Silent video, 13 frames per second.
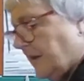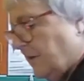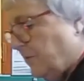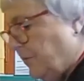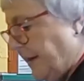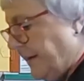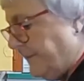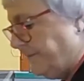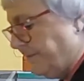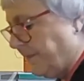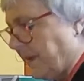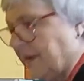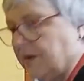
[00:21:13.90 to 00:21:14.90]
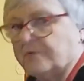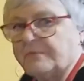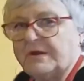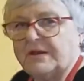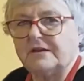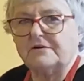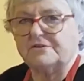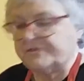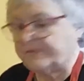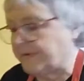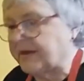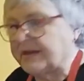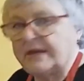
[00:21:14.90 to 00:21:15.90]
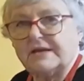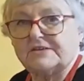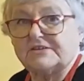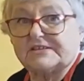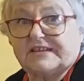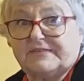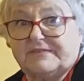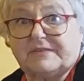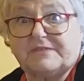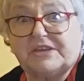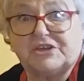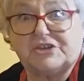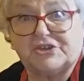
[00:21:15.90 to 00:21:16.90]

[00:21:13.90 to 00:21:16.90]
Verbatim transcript: Oh, that. Oh, my gosh. And it doesn't even have any